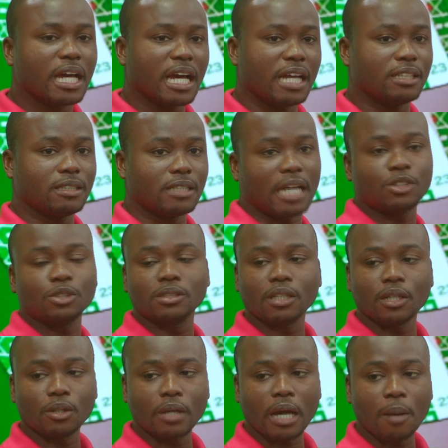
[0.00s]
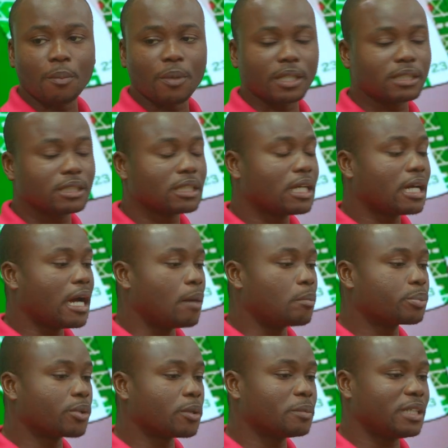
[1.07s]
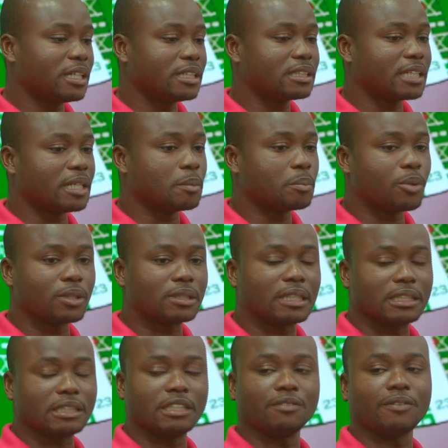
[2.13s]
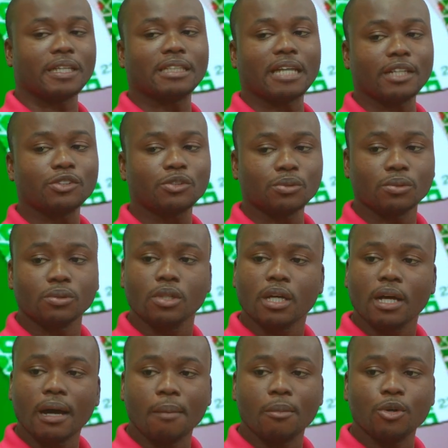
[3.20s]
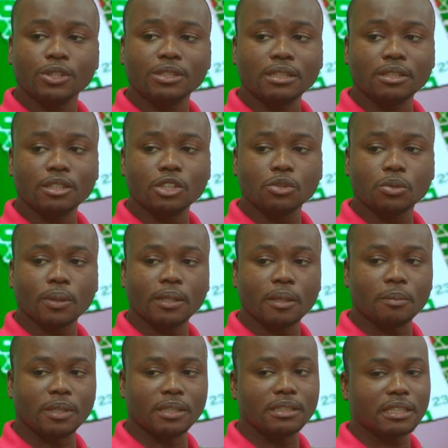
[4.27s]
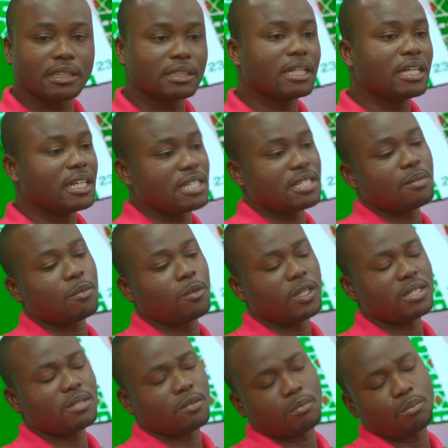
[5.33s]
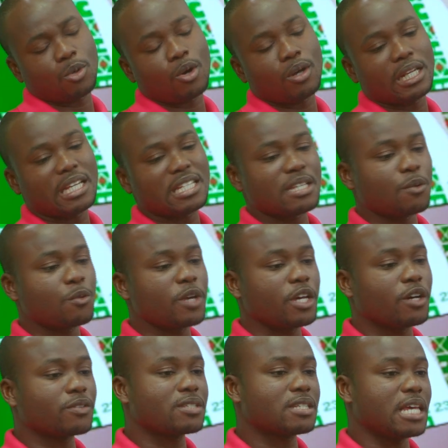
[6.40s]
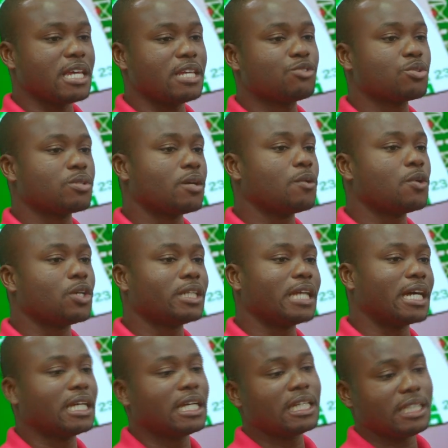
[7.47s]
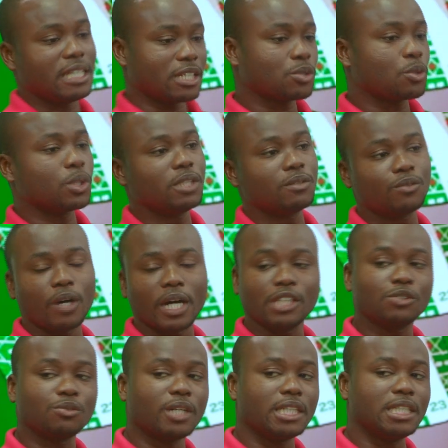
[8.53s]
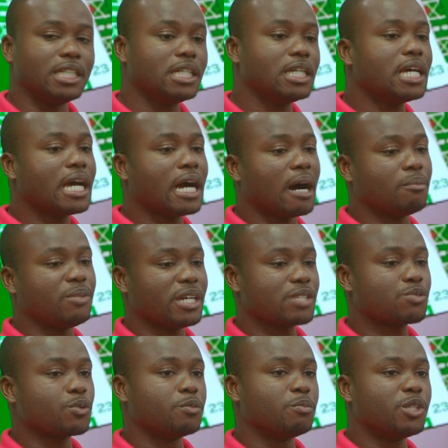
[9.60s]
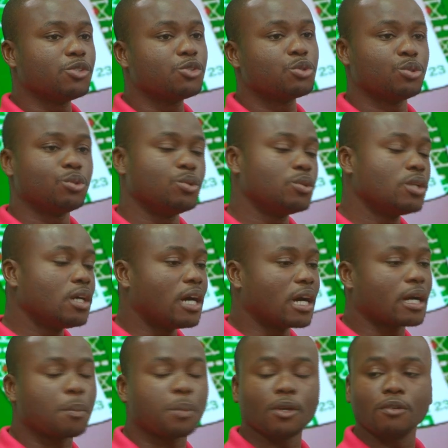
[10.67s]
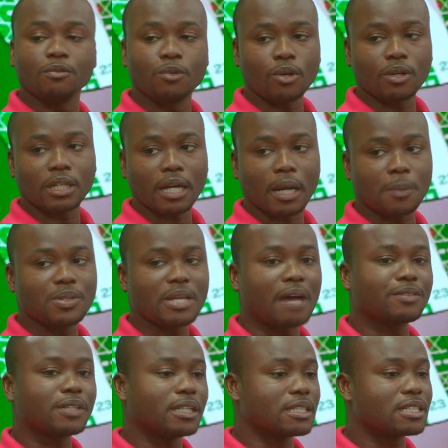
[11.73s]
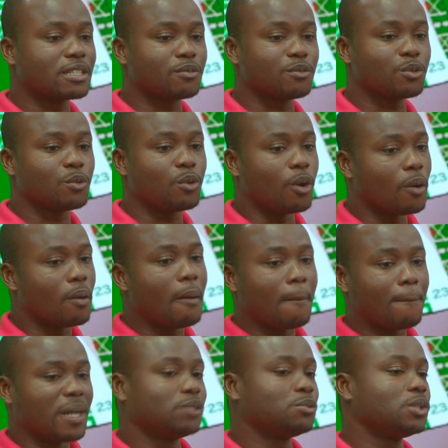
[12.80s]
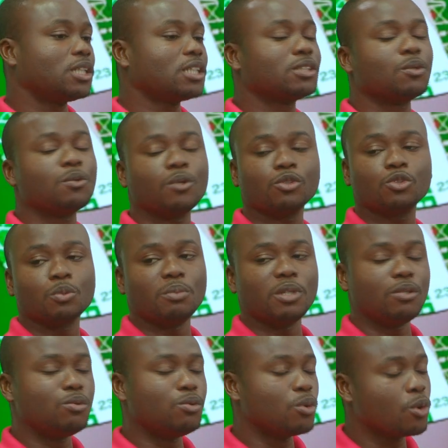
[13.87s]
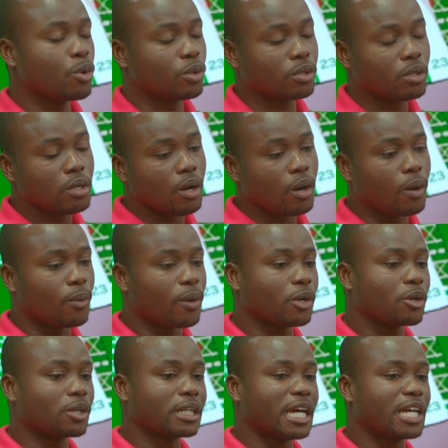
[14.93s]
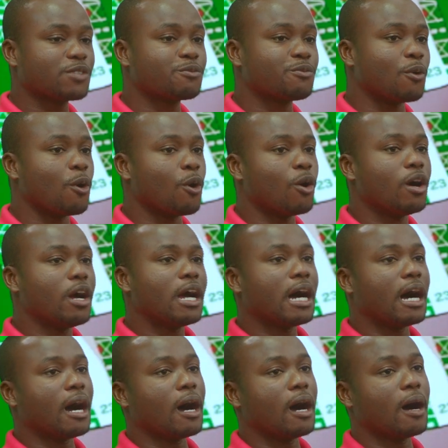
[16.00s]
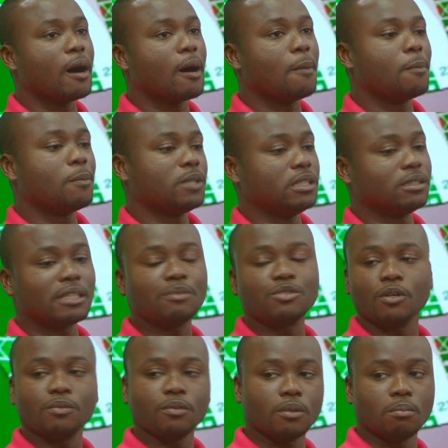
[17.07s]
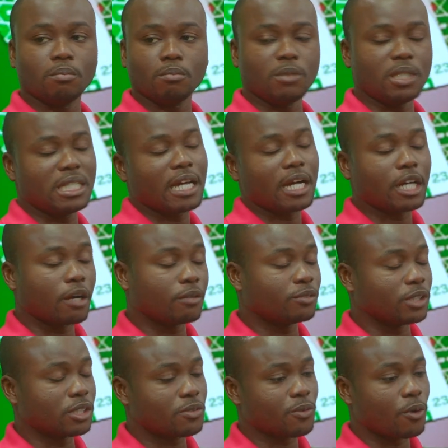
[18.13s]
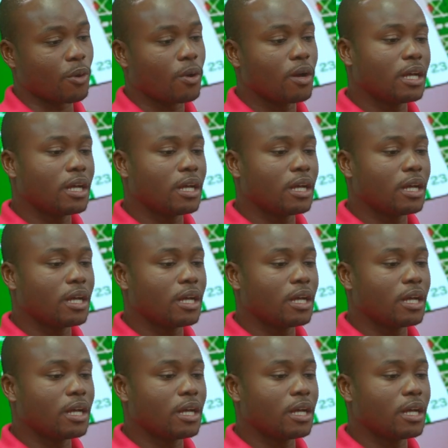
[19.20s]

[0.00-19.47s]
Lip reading: And that should tell you how much prominence and importance they've attached to hosting this tournament. It's more or less a way of saying to the world that, yes, Cote d'Ivoire is ready. Yes, we've been to a couple of World Cups after the Civil War, but we just don't want to be known or recognized for, in terms of media coverage, for